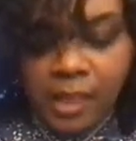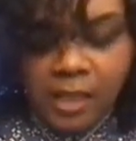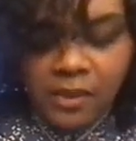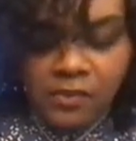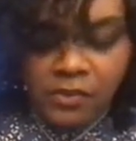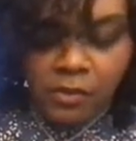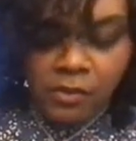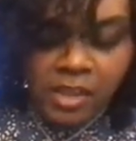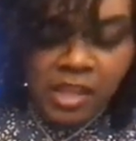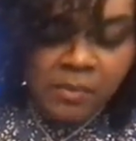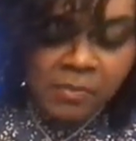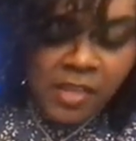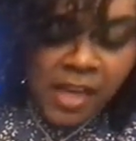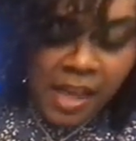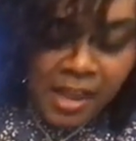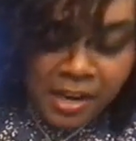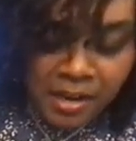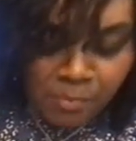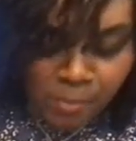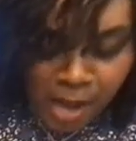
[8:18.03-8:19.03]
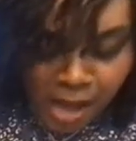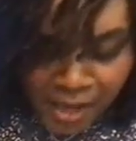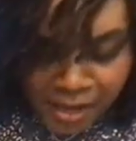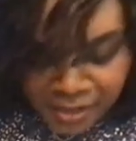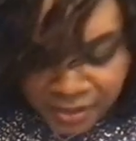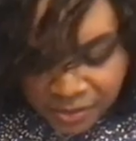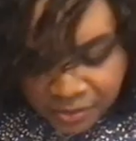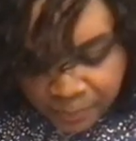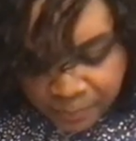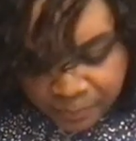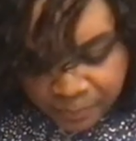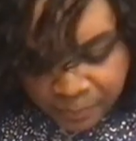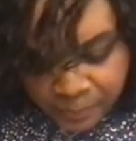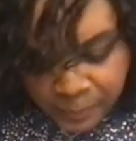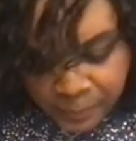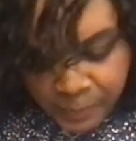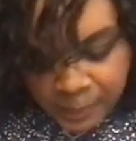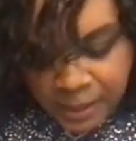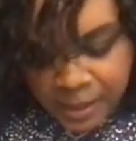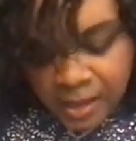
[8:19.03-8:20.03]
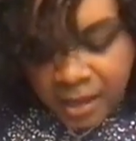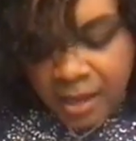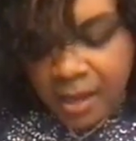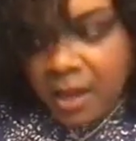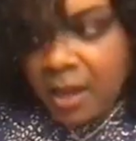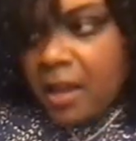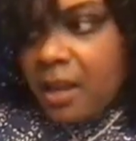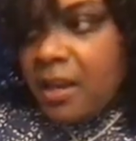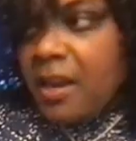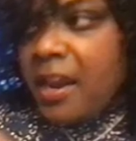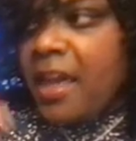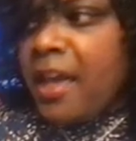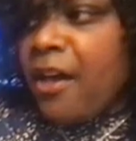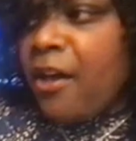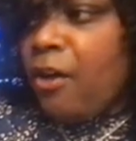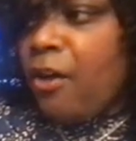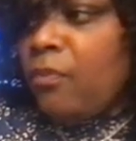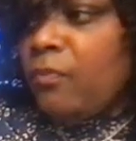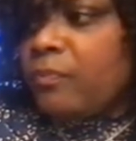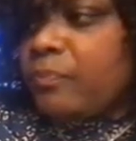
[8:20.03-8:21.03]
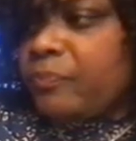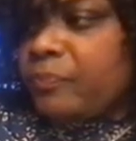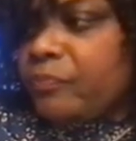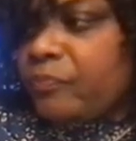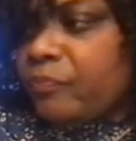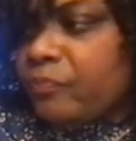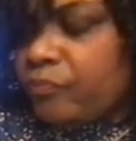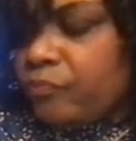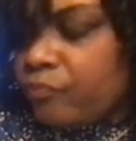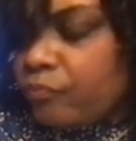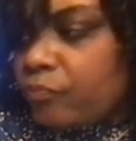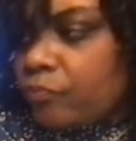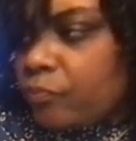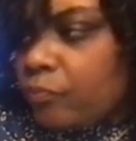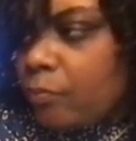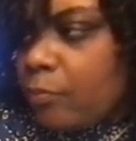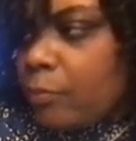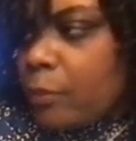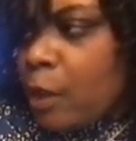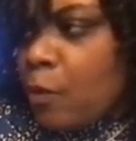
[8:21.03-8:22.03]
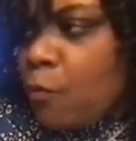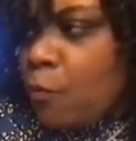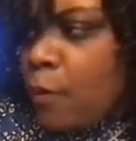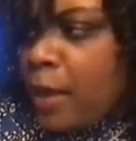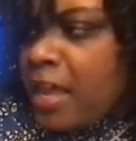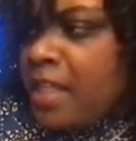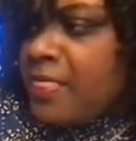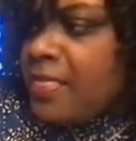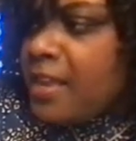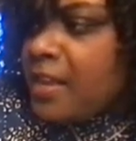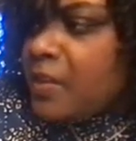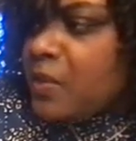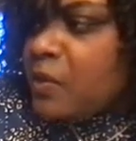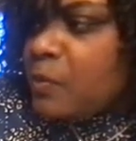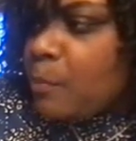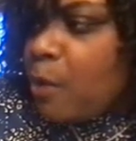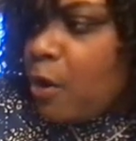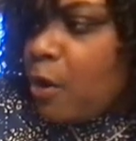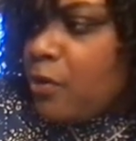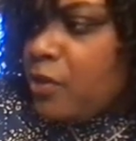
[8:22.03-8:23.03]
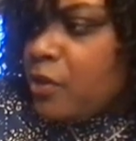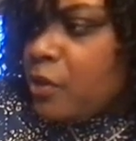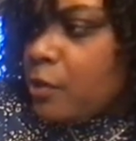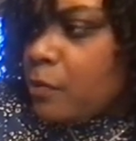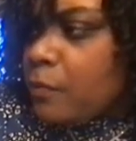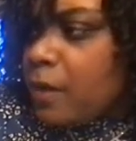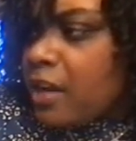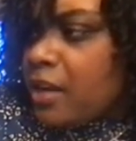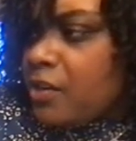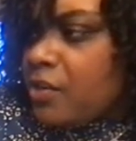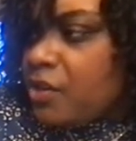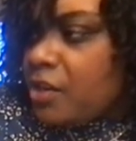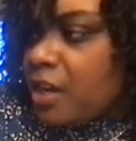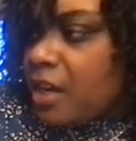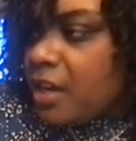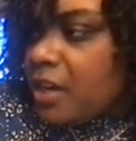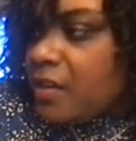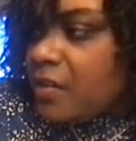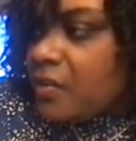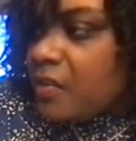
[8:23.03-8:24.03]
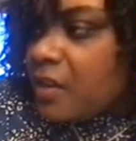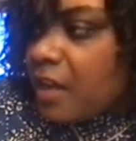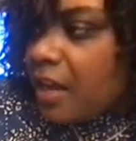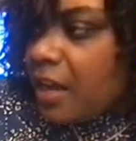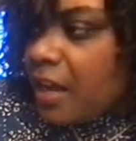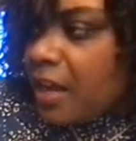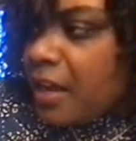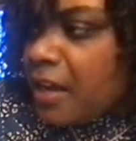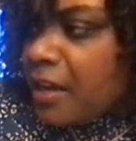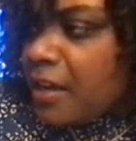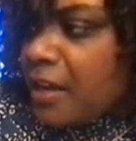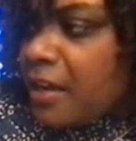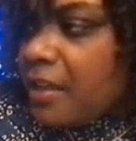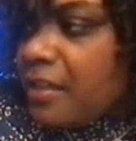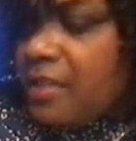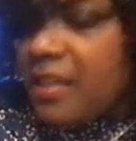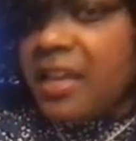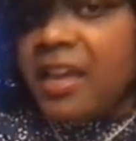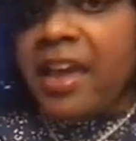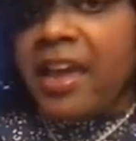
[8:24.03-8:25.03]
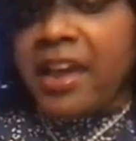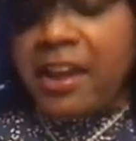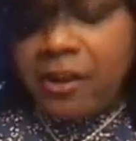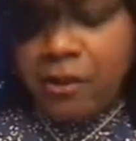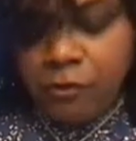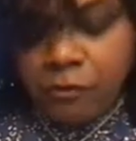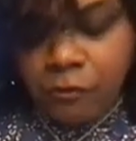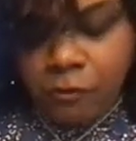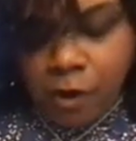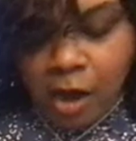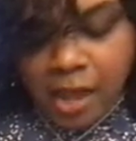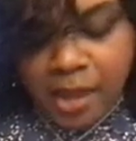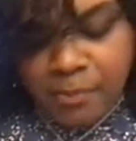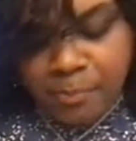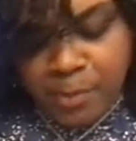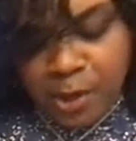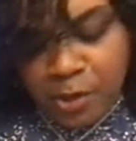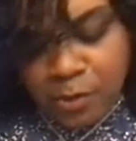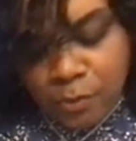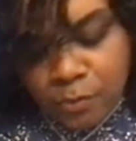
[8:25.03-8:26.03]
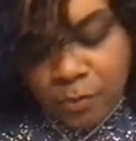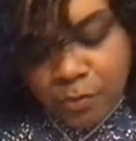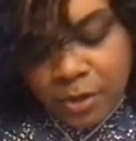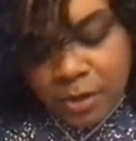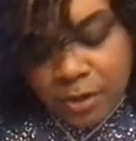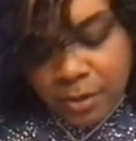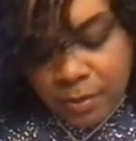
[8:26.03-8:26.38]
So keep that in mind. Now, when this smart switch is in the air fry mode,